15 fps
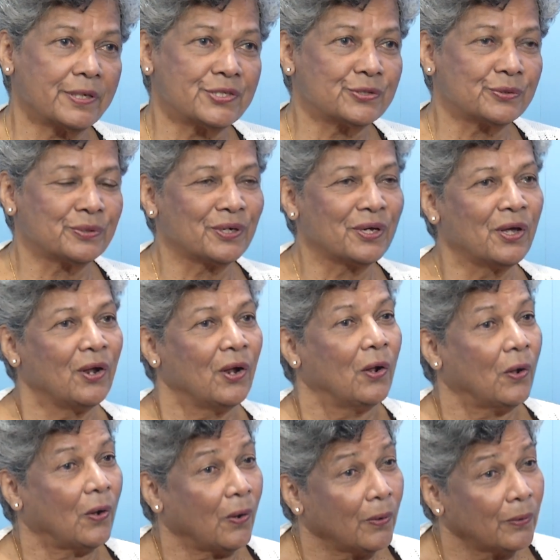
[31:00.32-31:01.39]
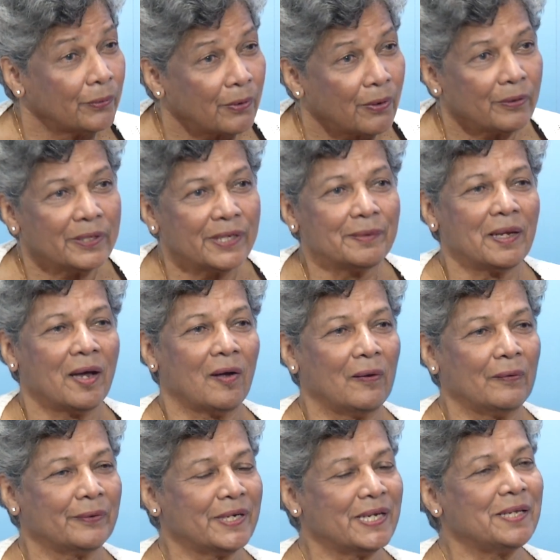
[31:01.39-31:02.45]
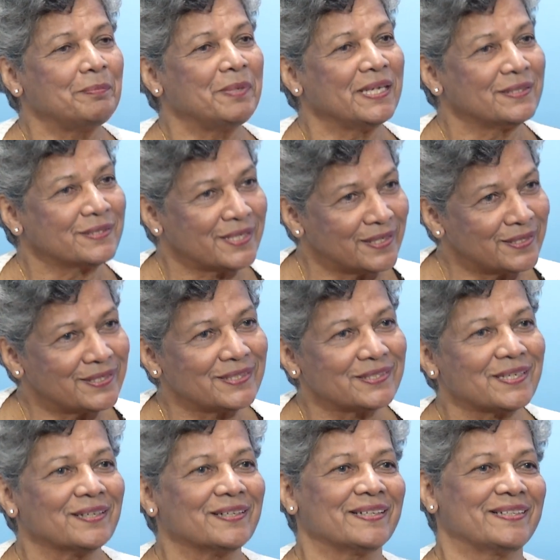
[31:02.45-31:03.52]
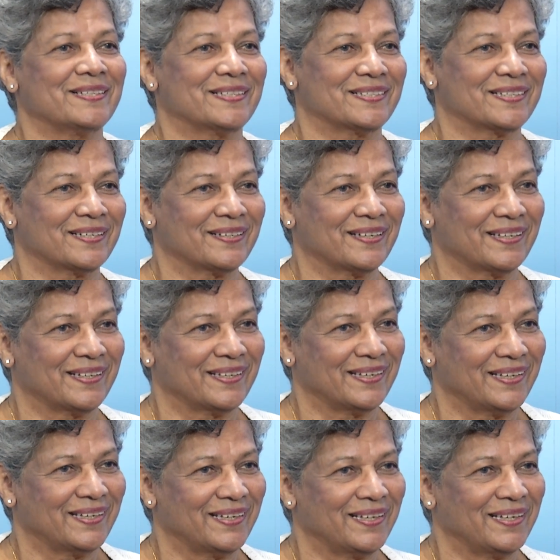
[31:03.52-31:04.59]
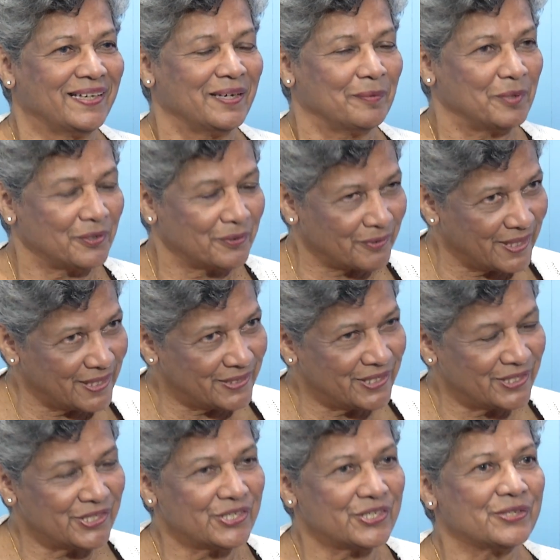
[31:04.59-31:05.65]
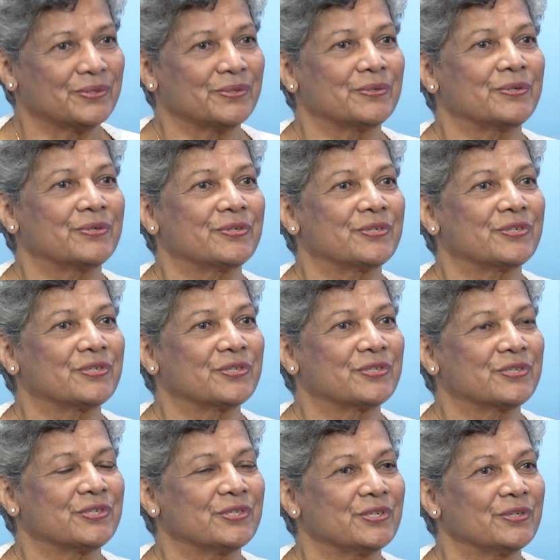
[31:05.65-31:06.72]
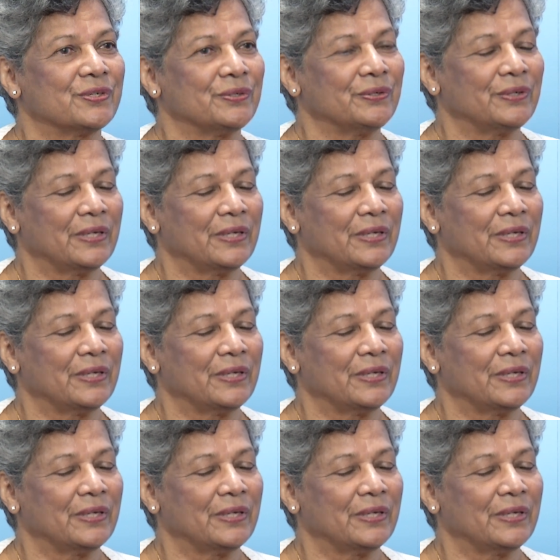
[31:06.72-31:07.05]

2, are already being sensitized about race issues, you know,